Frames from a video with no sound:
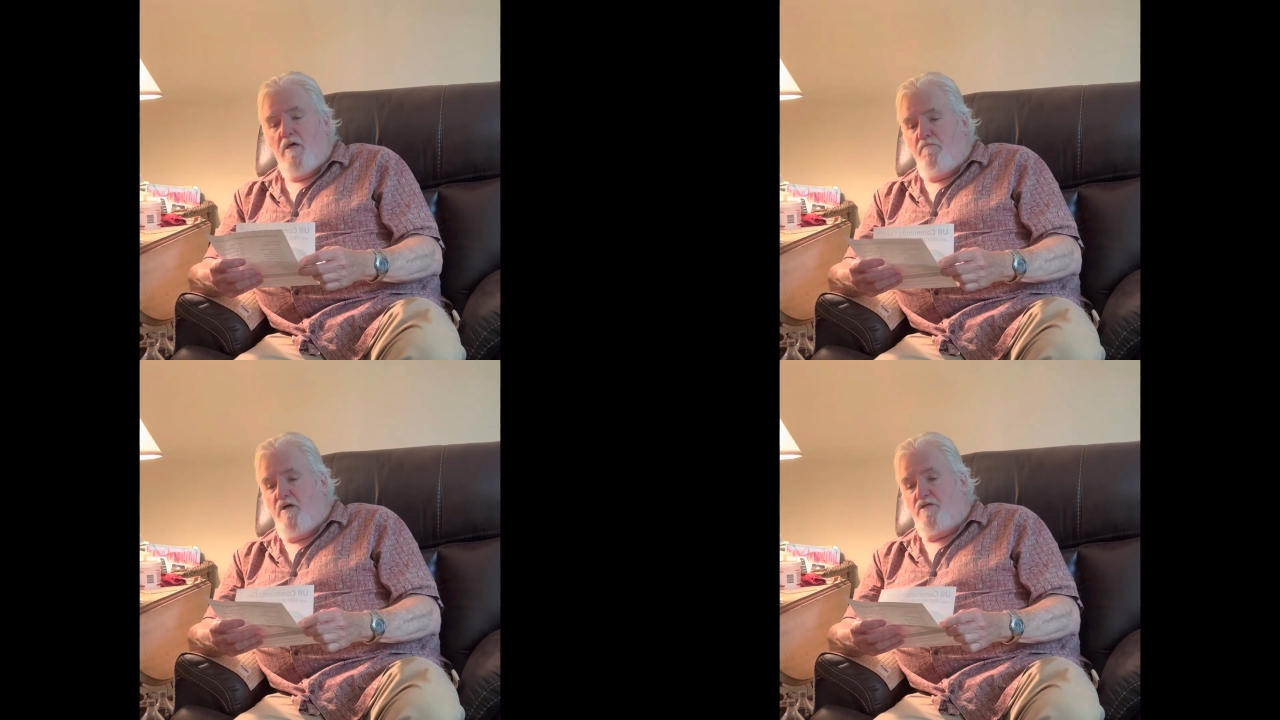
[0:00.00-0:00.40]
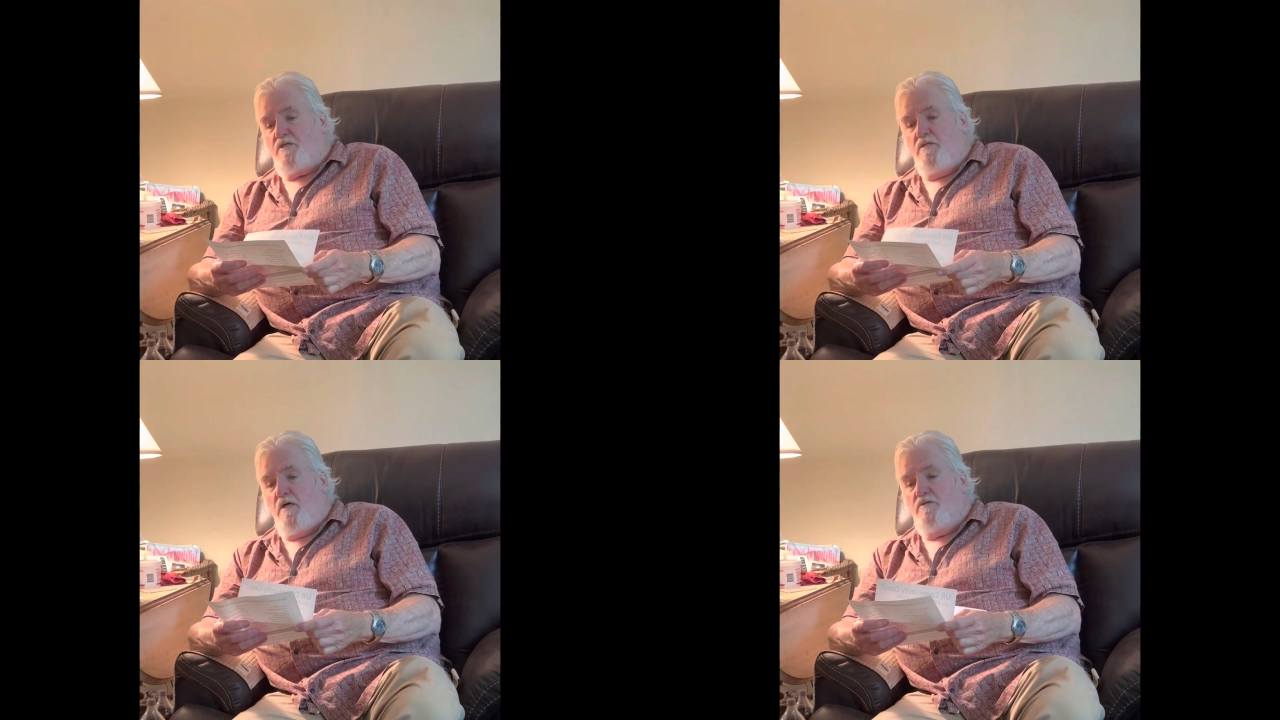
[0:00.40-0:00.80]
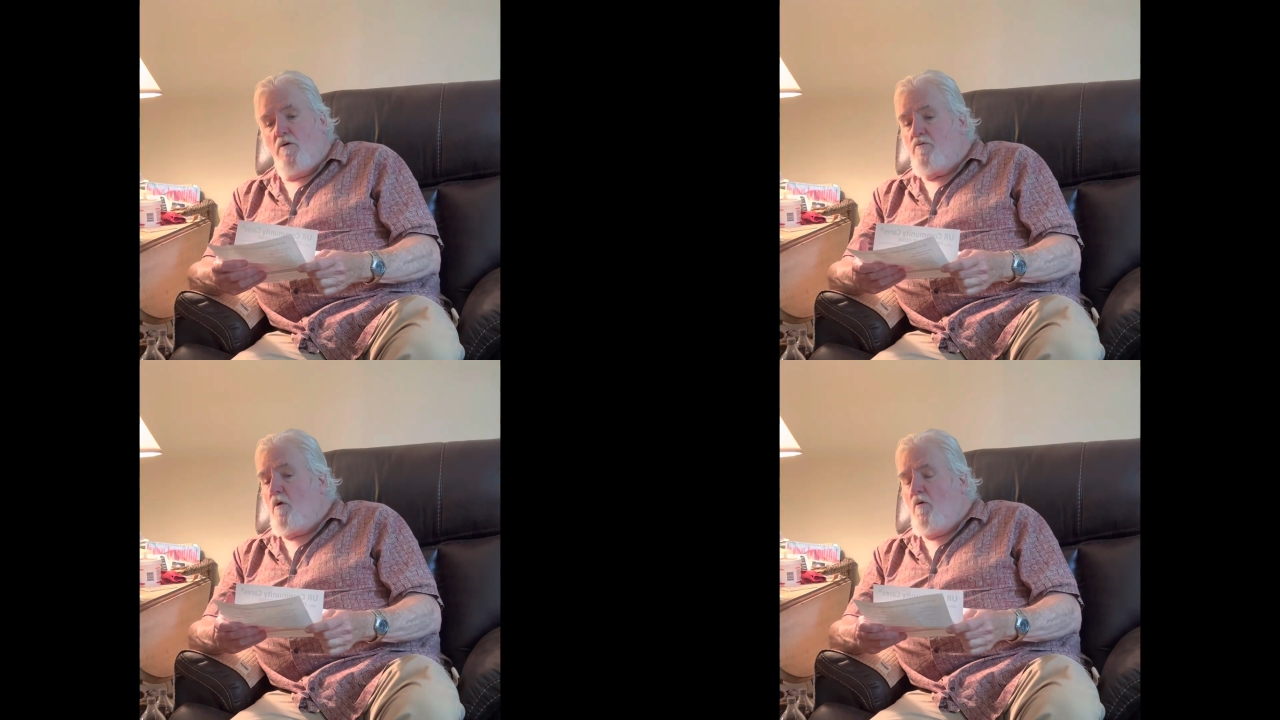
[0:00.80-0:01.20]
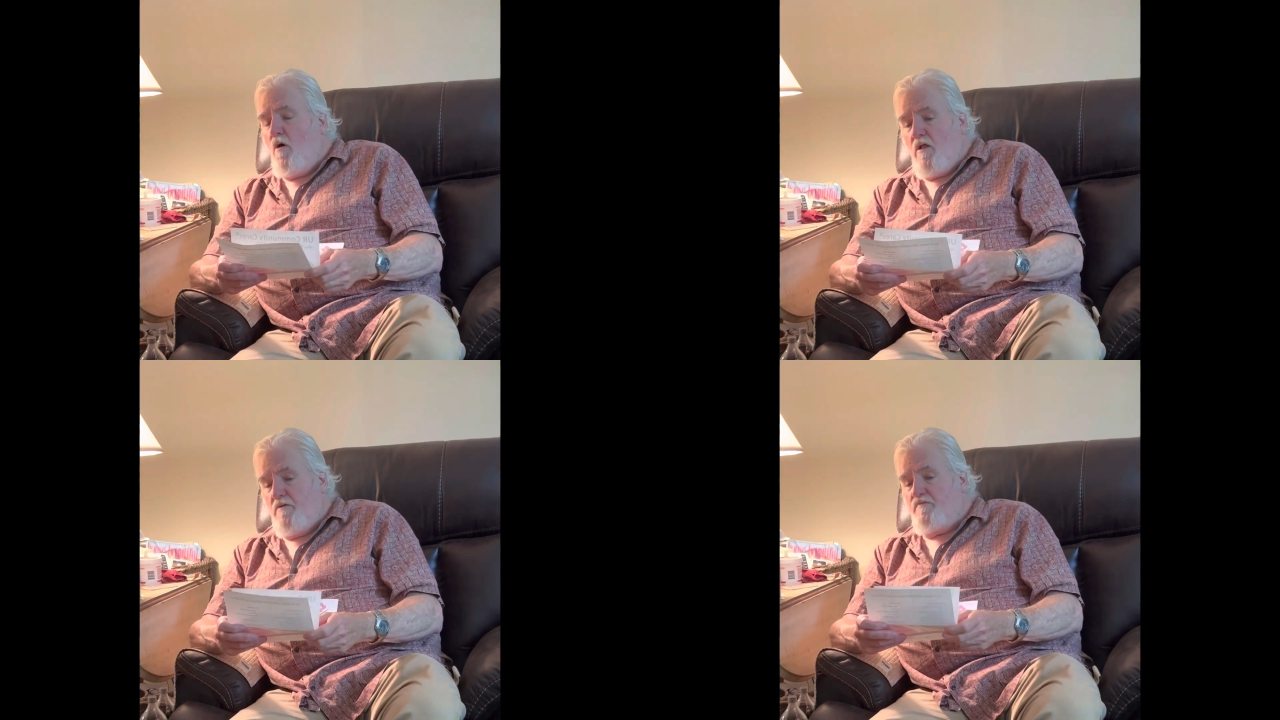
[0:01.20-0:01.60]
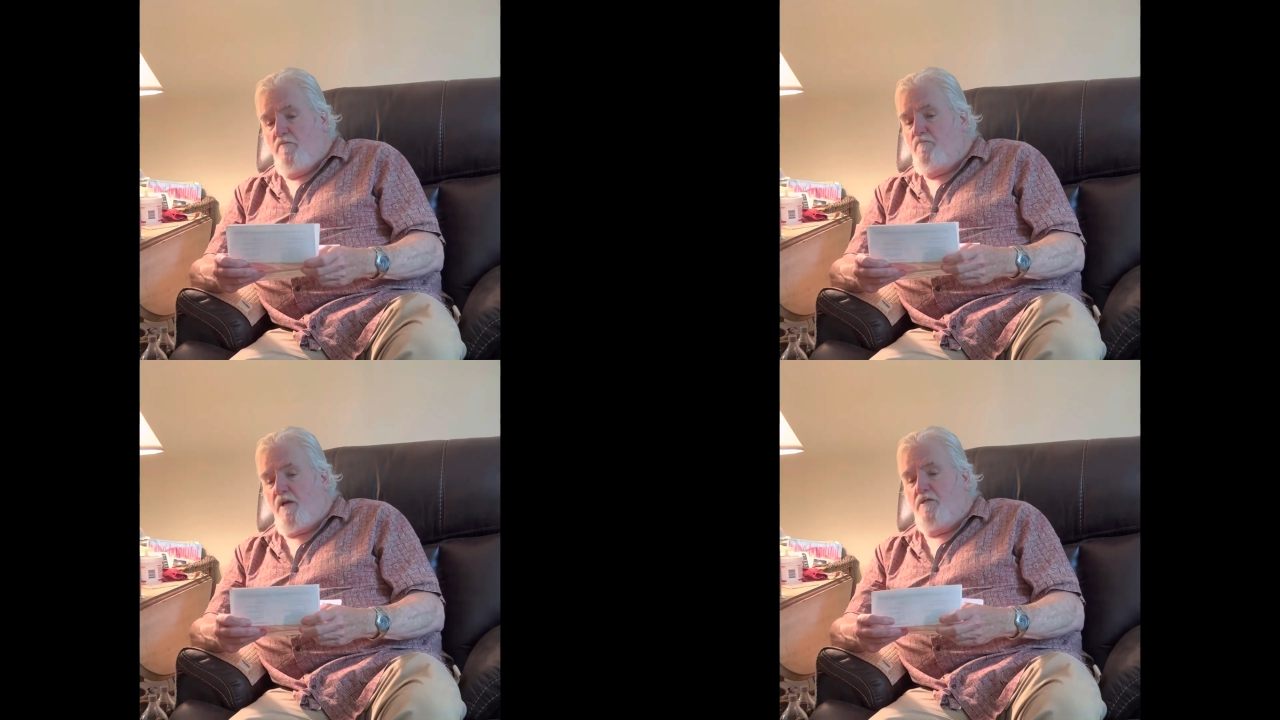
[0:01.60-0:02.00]
because I don't know all of
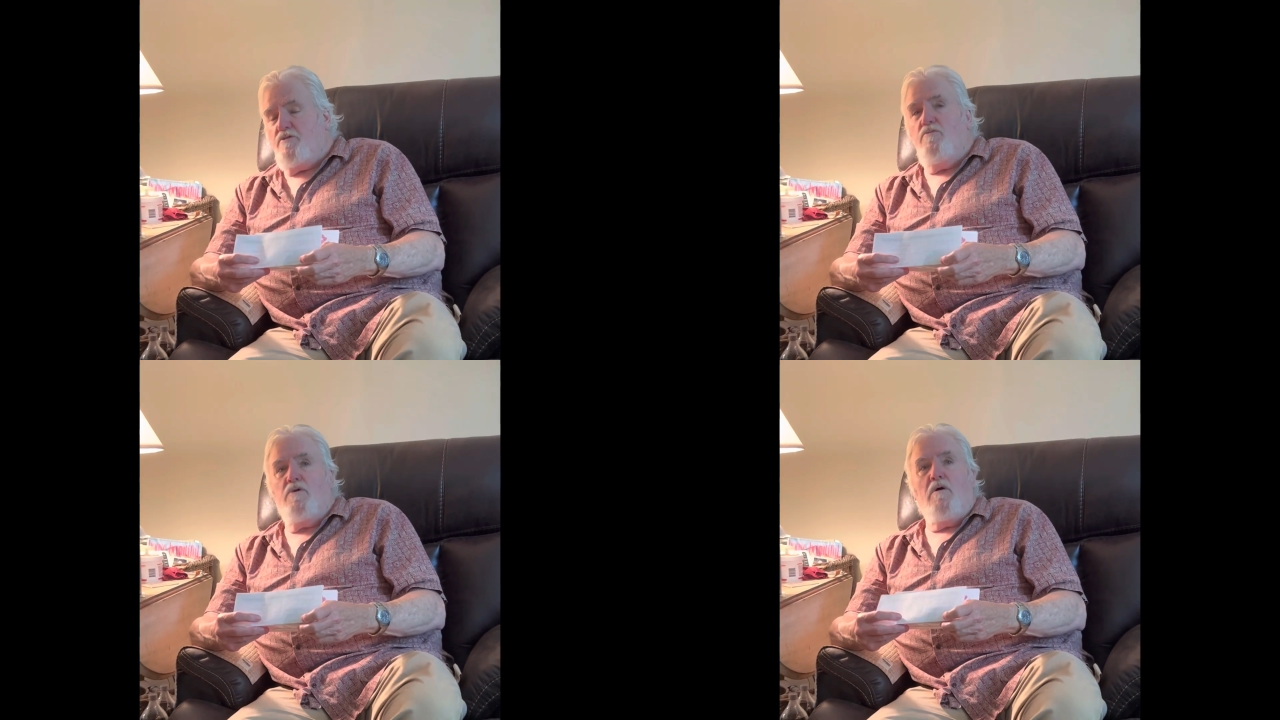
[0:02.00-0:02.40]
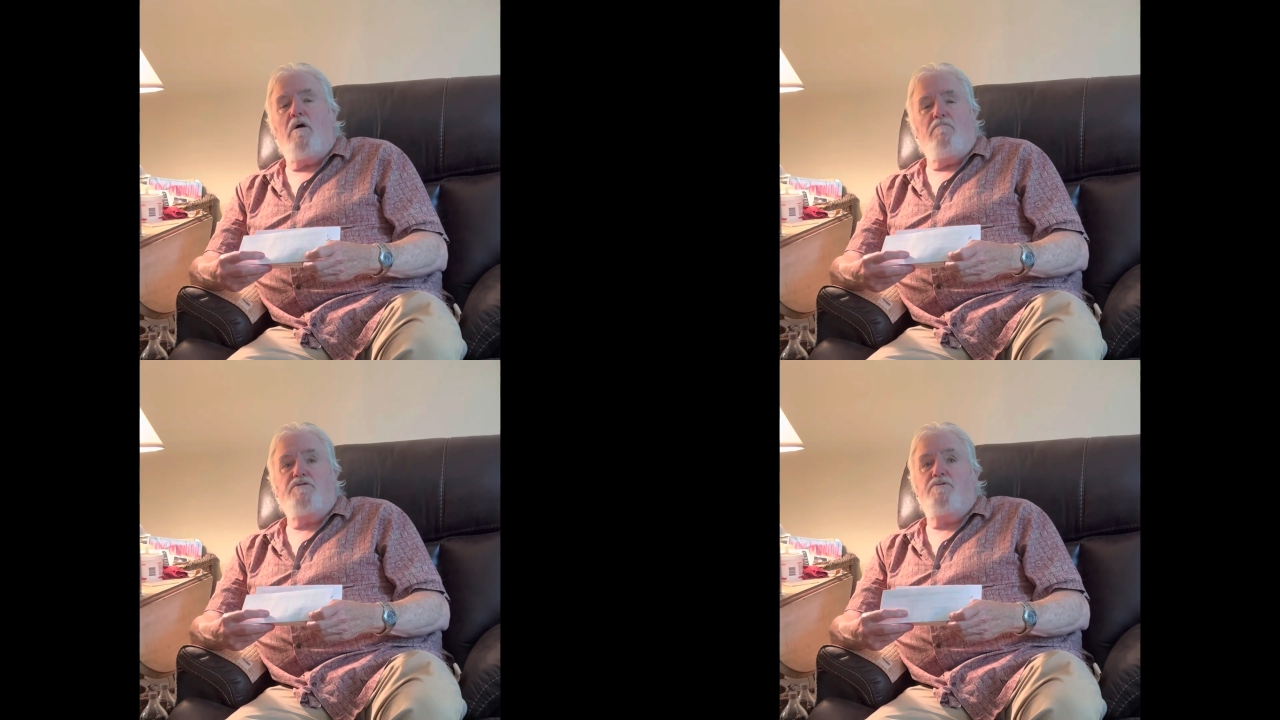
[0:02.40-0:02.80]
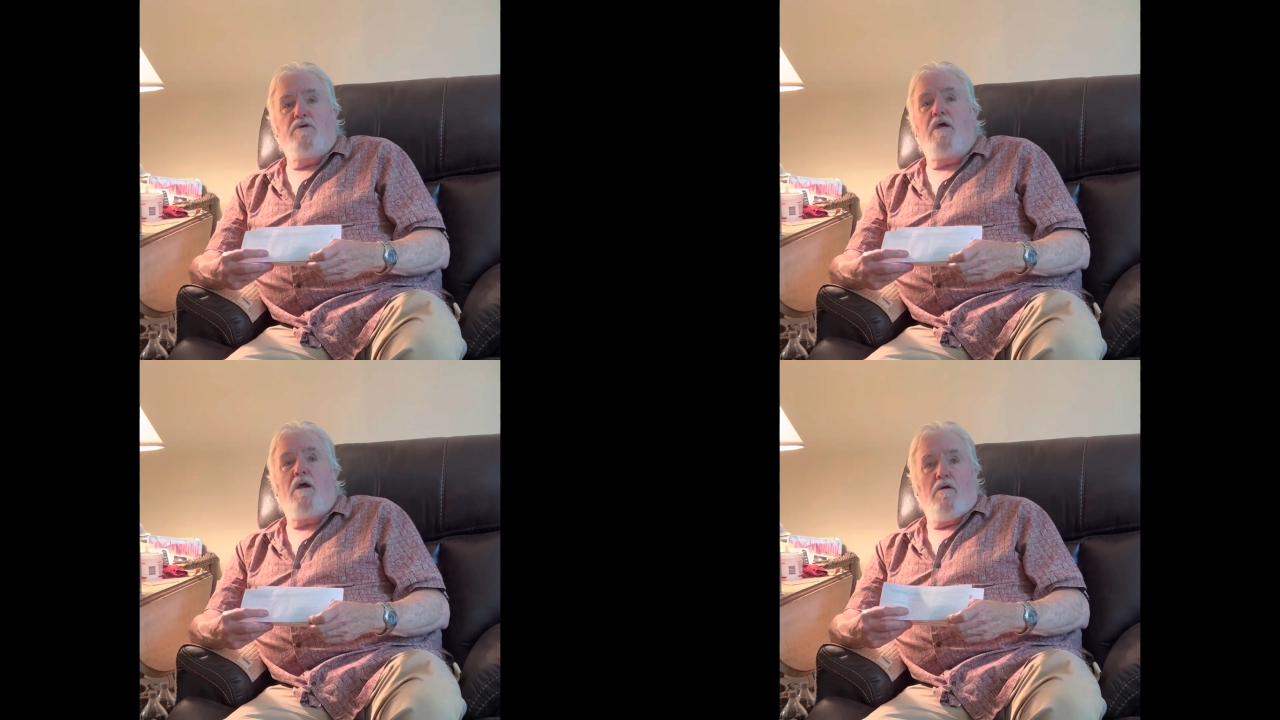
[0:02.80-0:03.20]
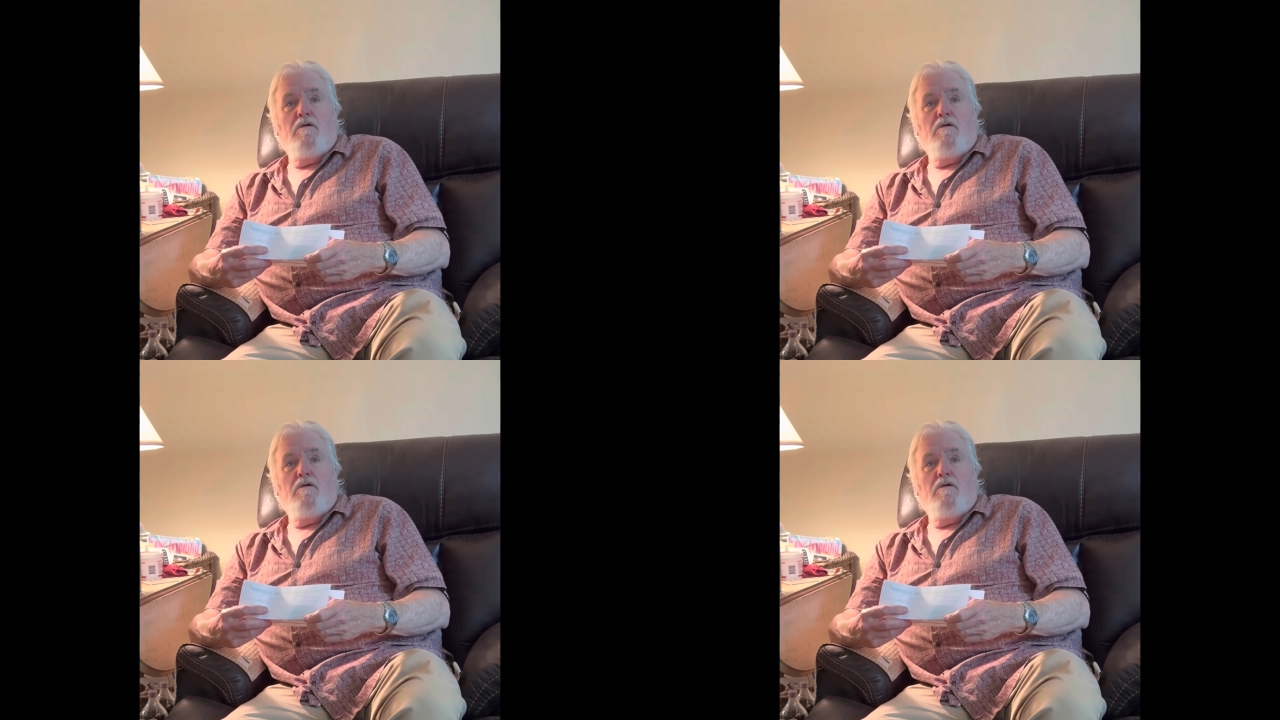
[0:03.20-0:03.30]
them, but I do know how much you care.